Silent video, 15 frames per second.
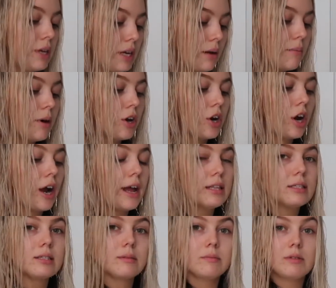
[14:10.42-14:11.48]
peanut butter
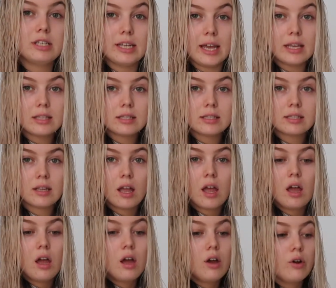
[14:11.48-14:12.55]
and some dates
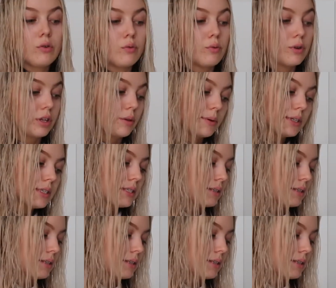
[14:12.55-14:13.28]
really really